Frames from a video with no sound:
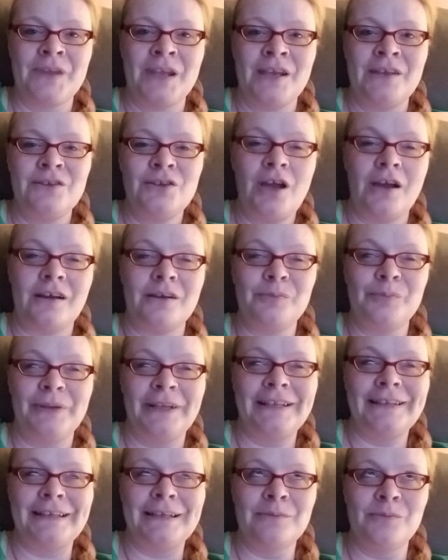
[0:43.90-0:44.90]
not
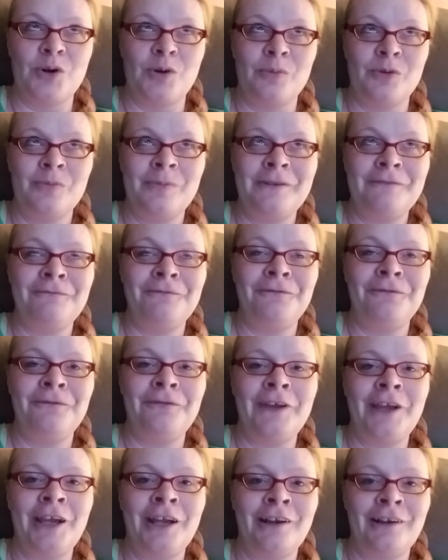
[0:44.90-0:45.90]
completely immobile, but
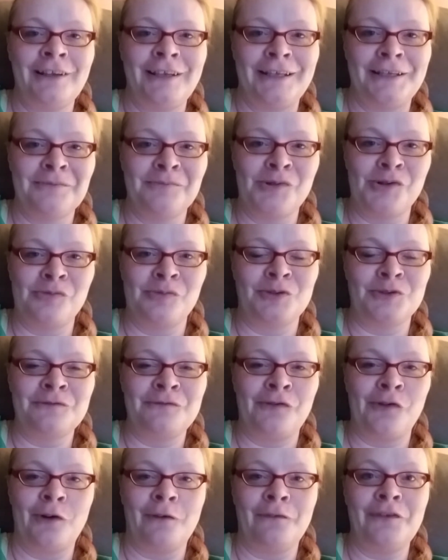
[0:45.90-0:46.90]
fairly immobile
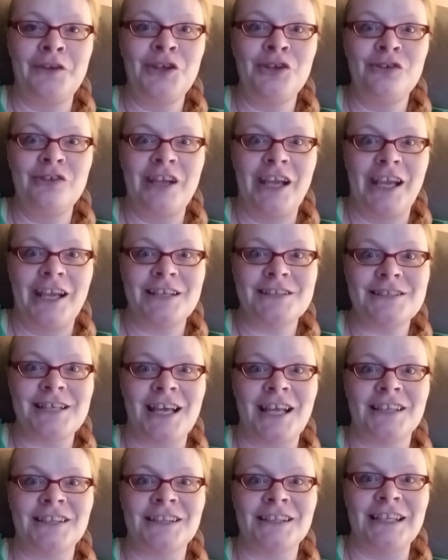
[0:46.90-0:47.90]
for a few days
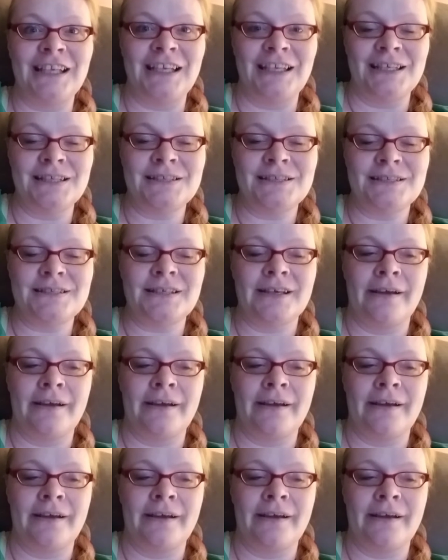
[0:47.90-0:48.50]
at least.